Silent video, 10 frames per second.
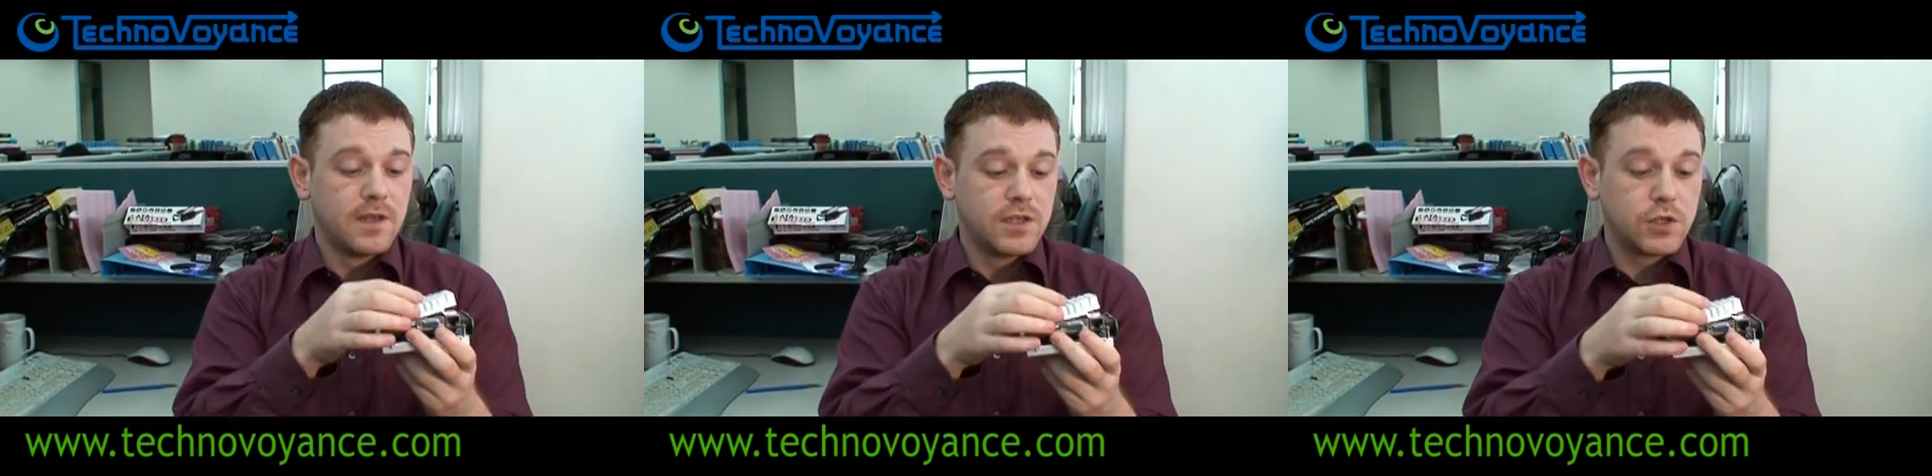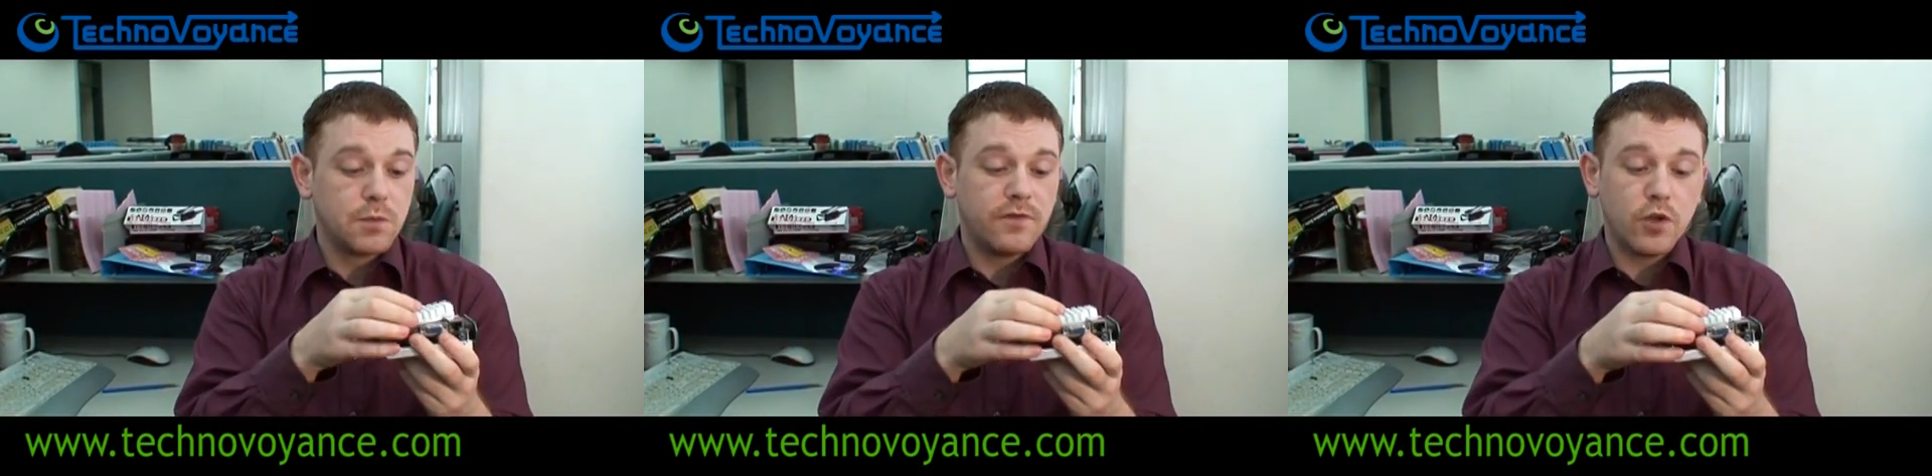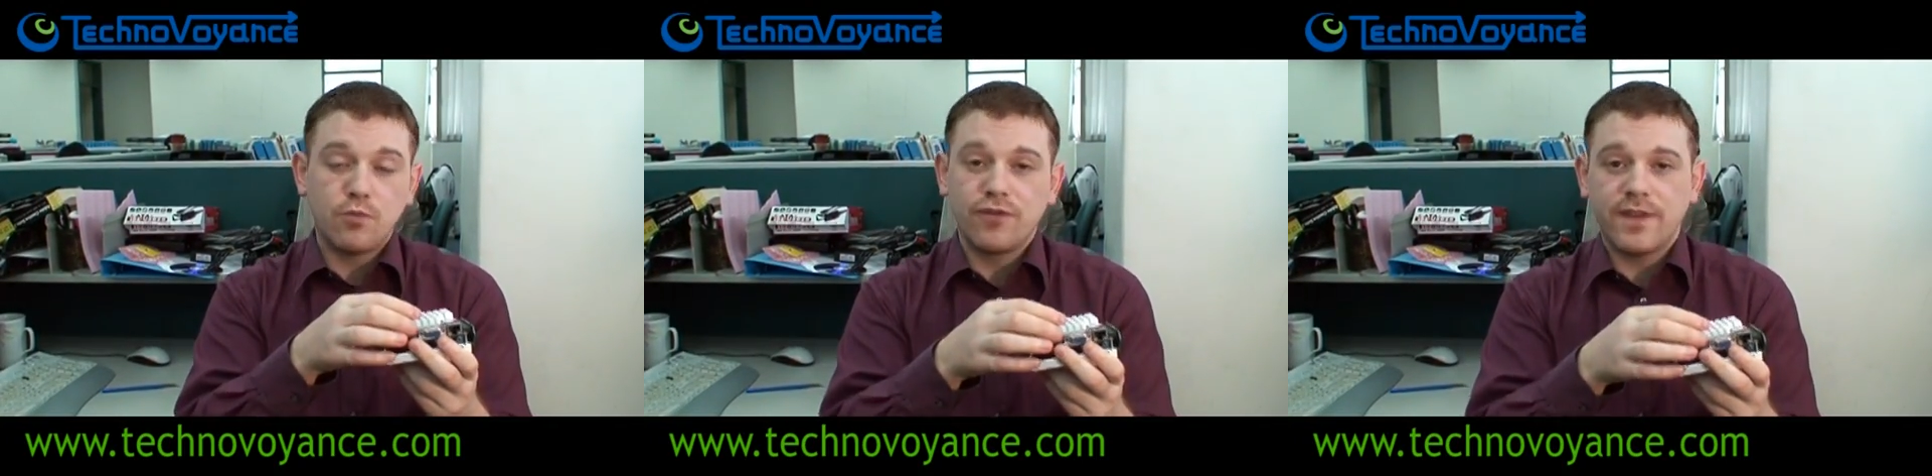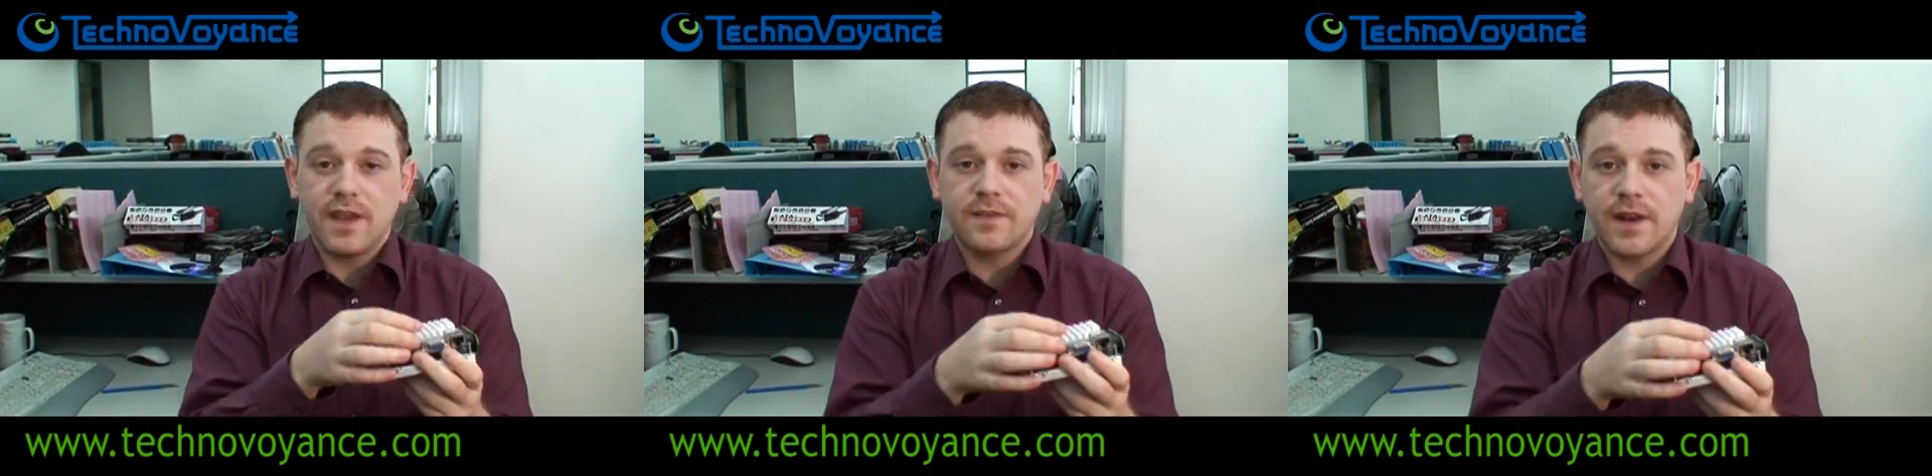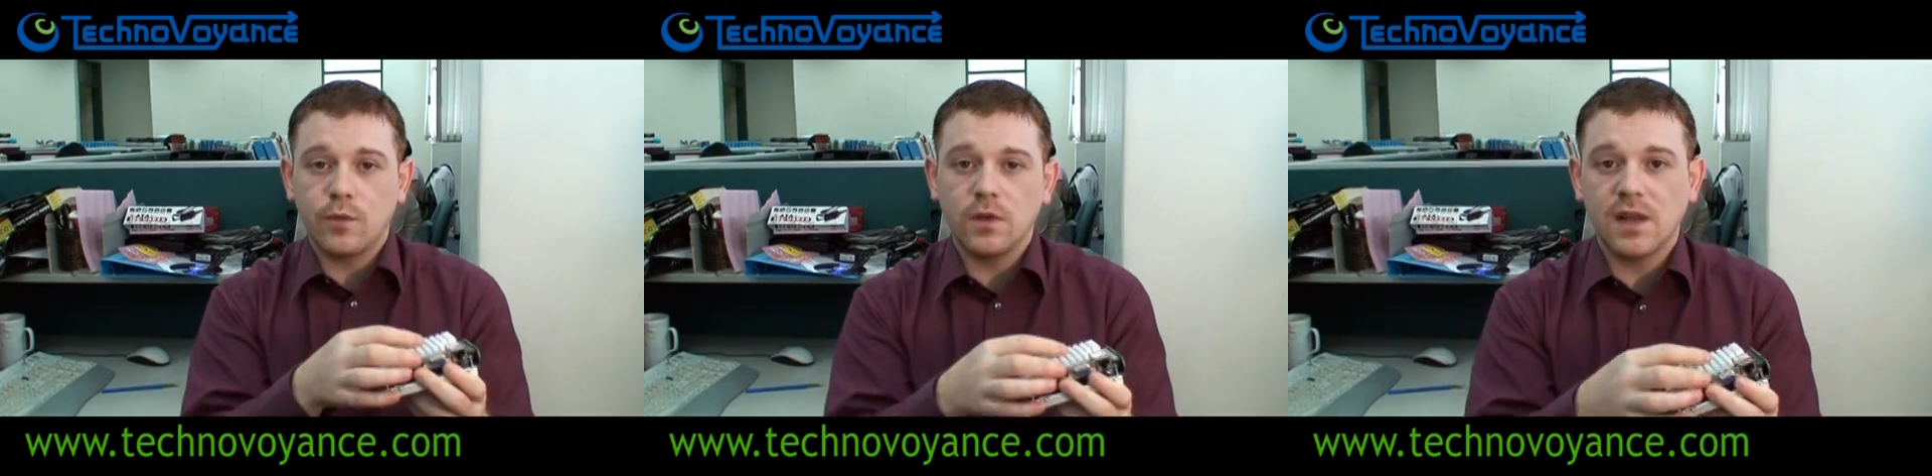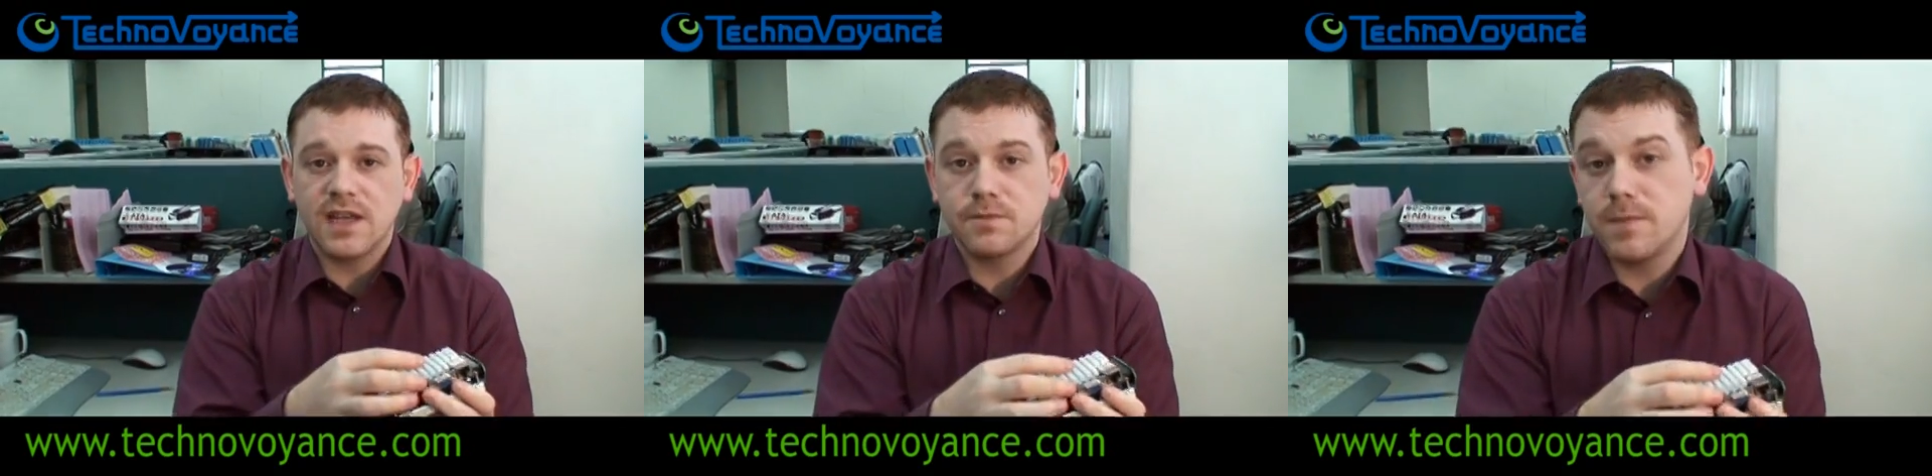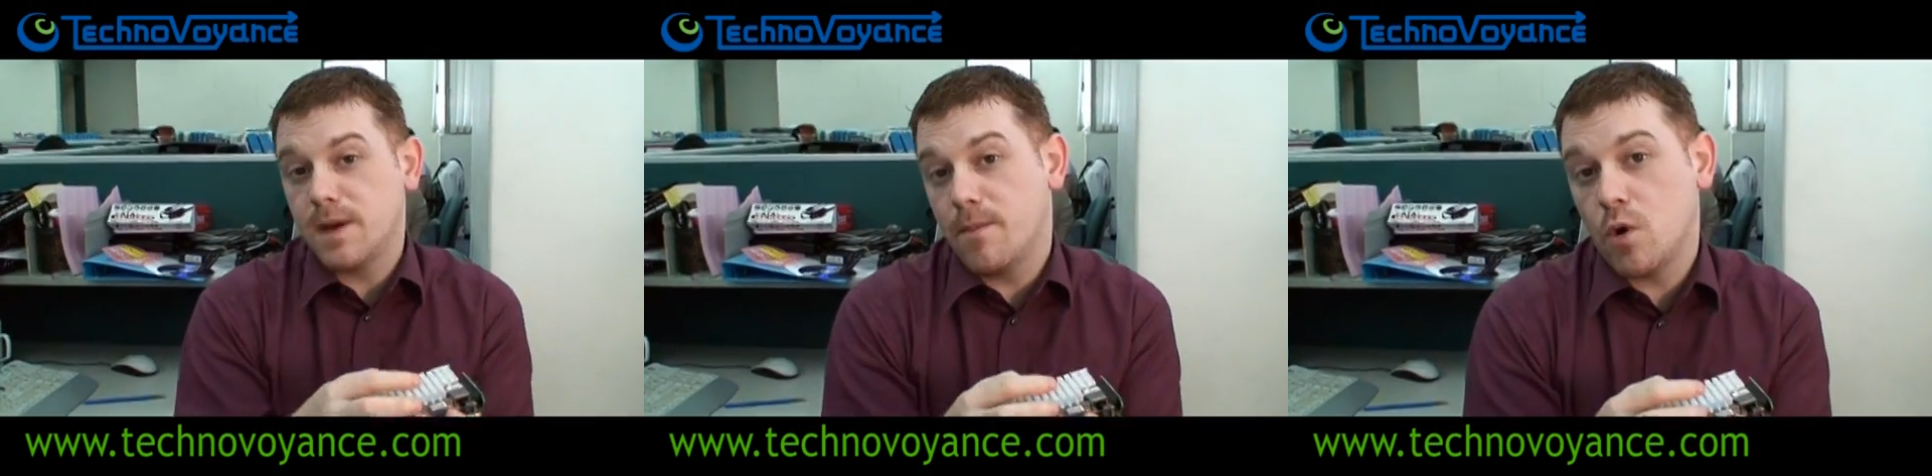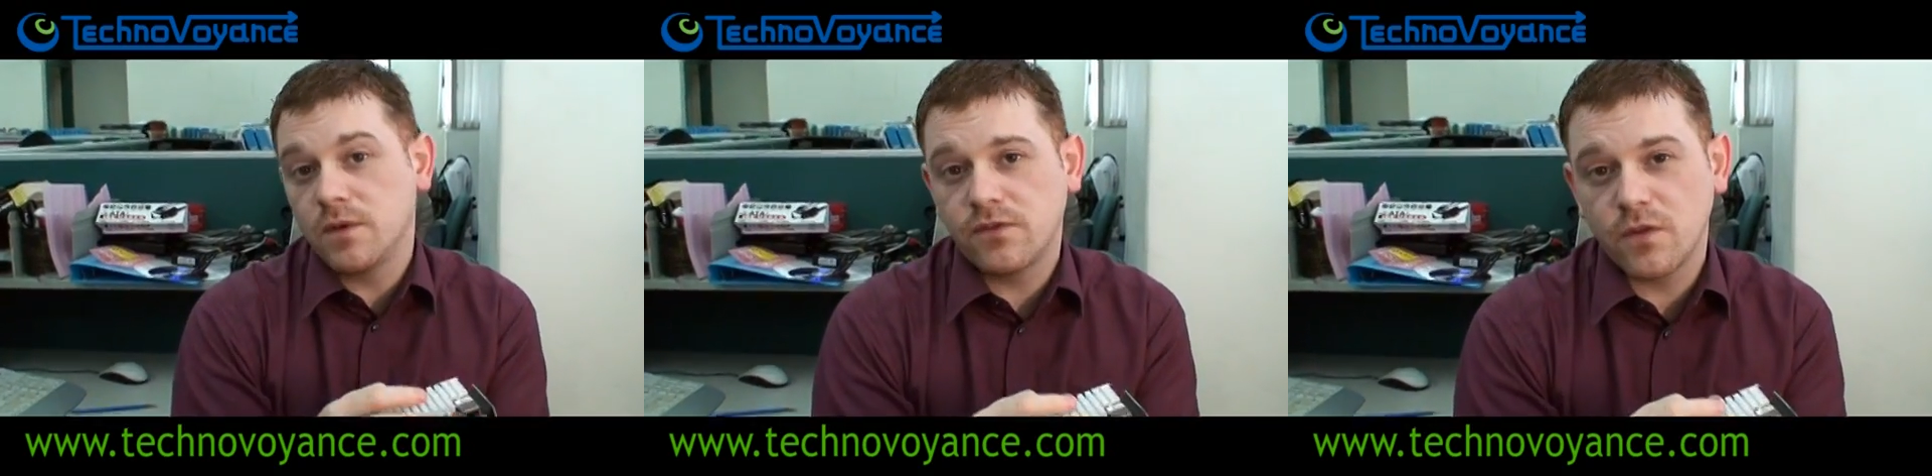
Some of you predict that it will last mere moments.